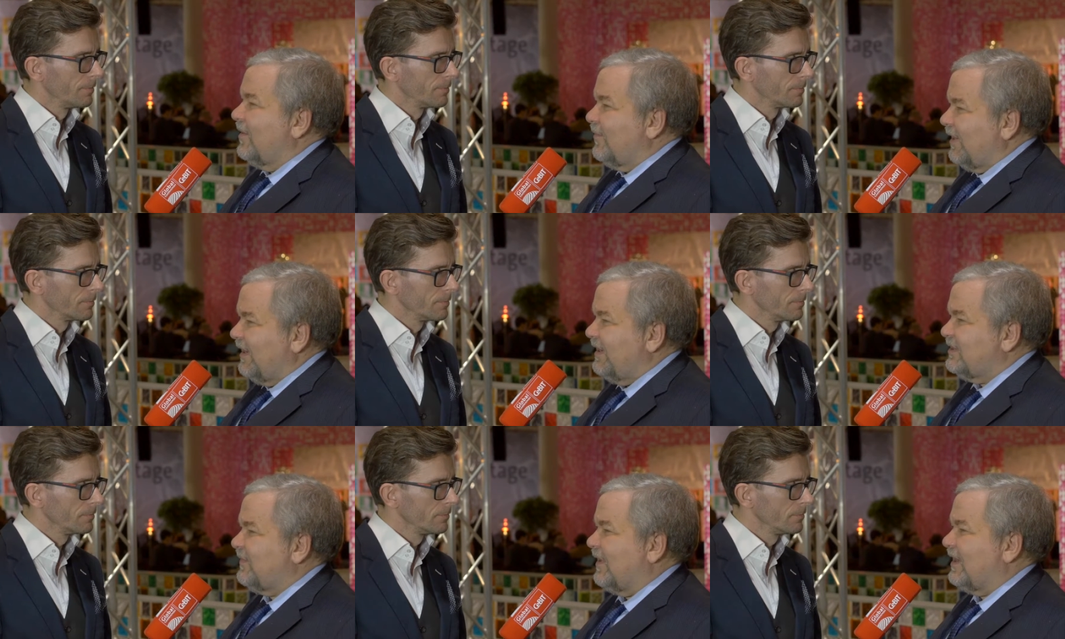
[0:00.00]
Speaker 1: But it
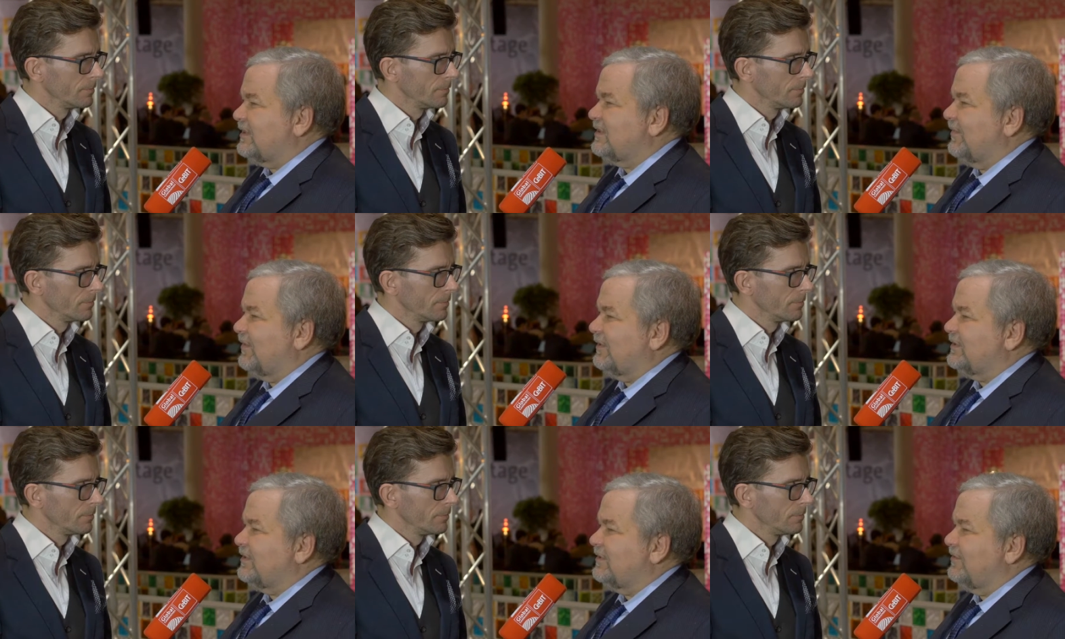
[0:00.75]
is
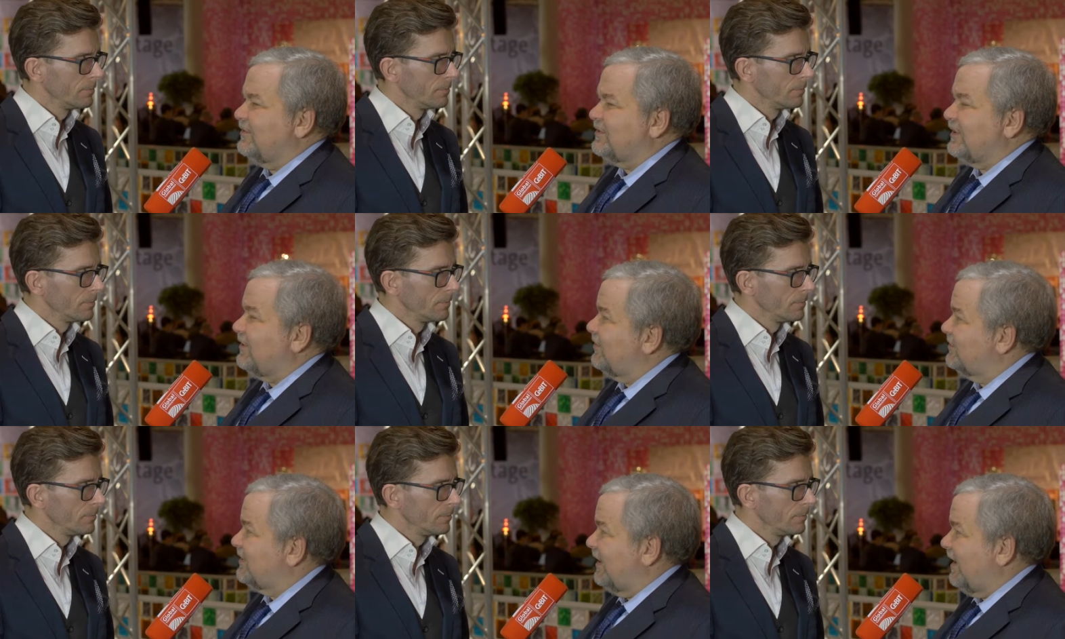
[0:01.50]
possible to do
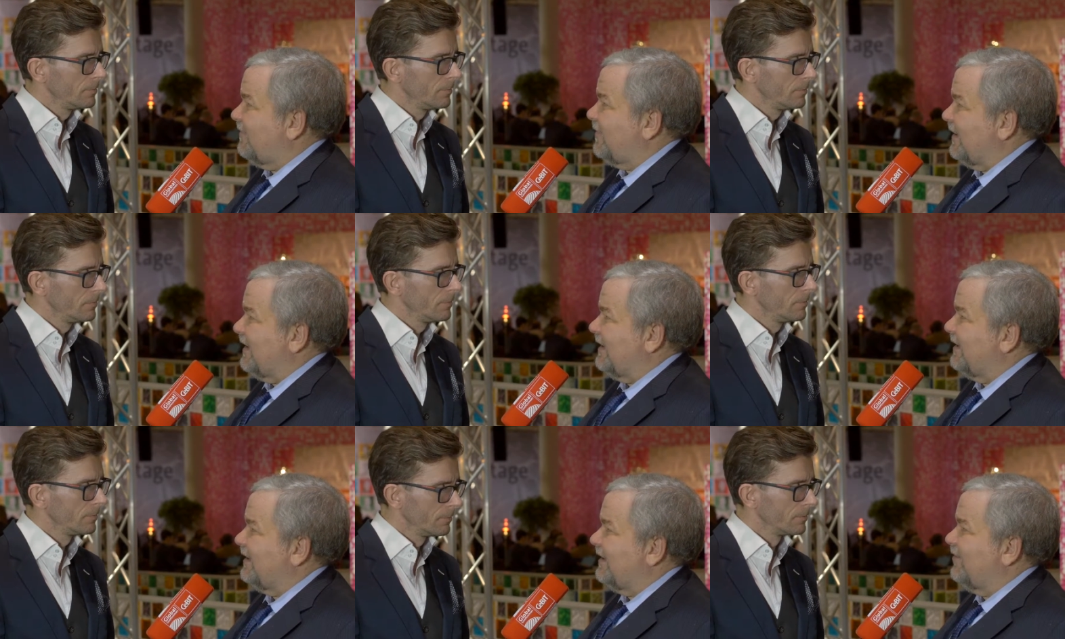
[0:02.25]
secure
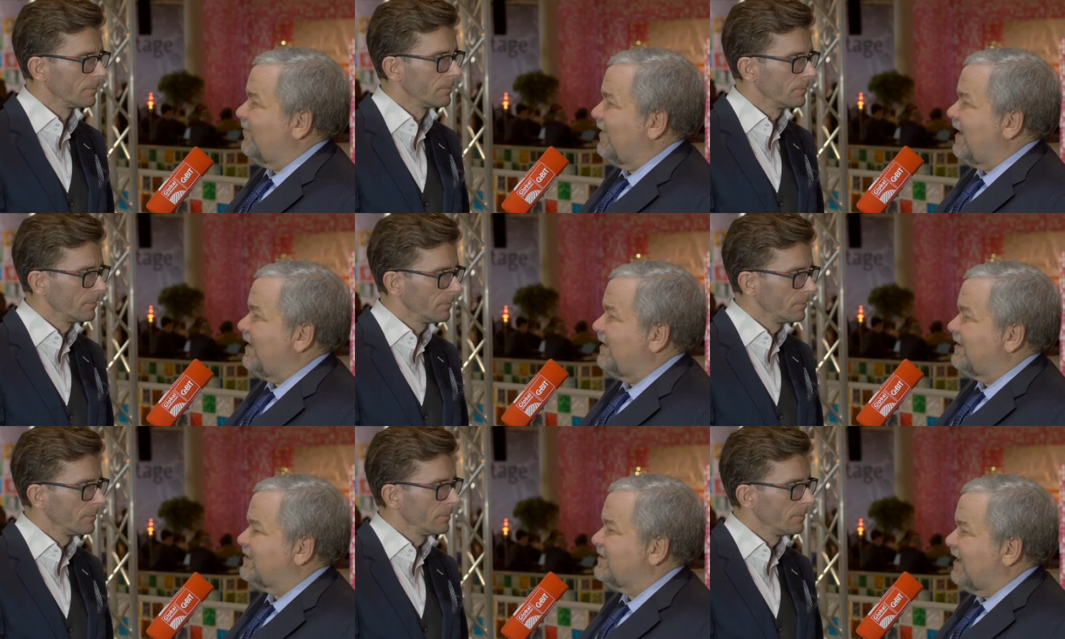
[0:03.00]
telephony in a way
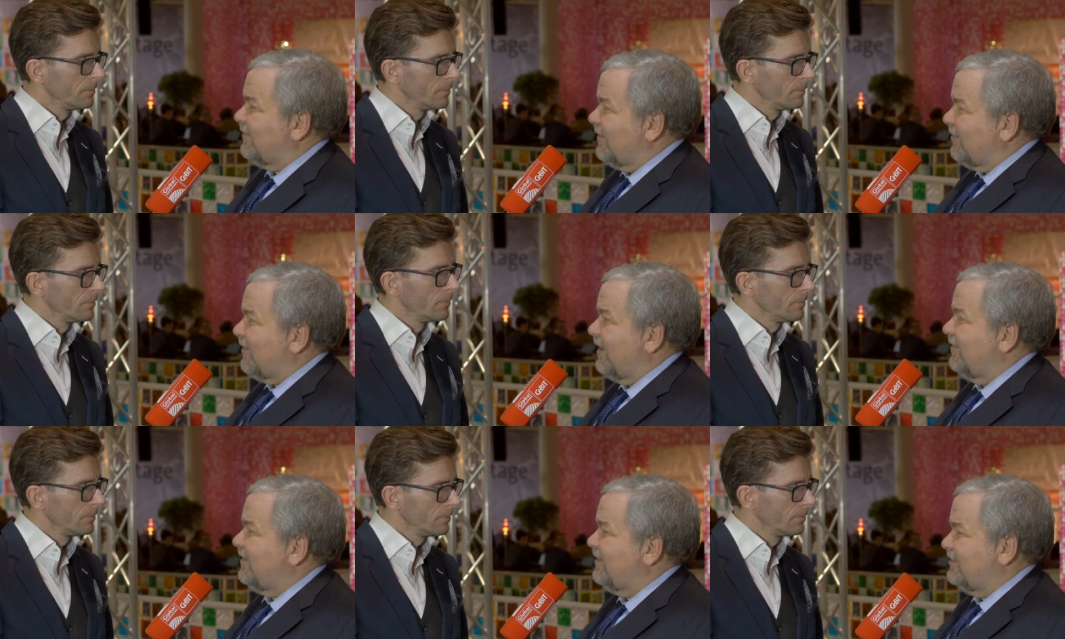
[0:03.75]
that does not
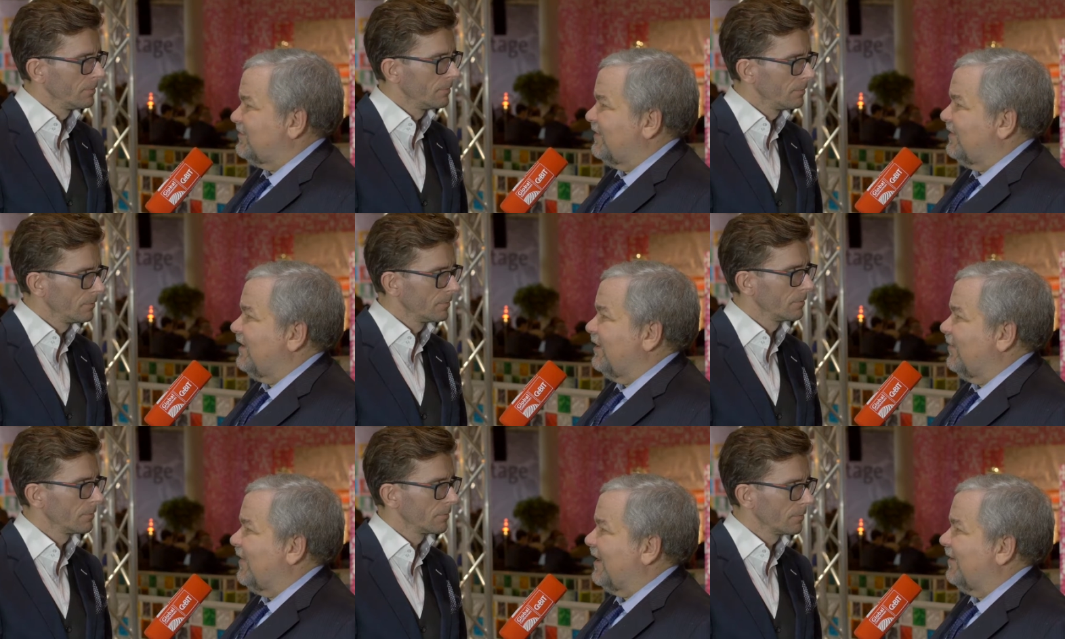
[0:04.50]
require the user to
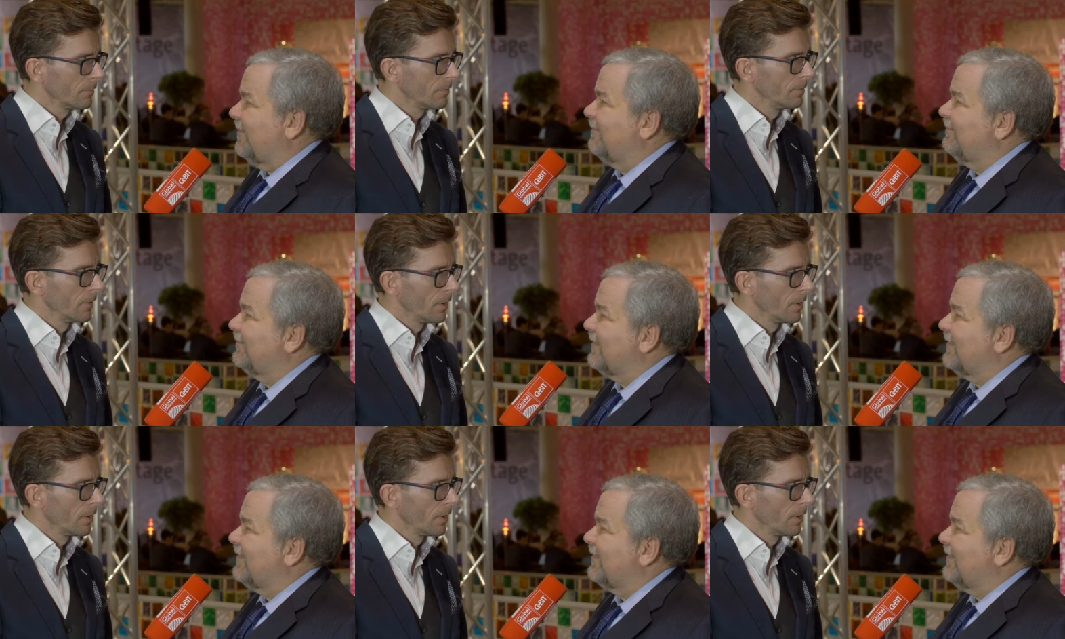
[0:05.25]
think about it.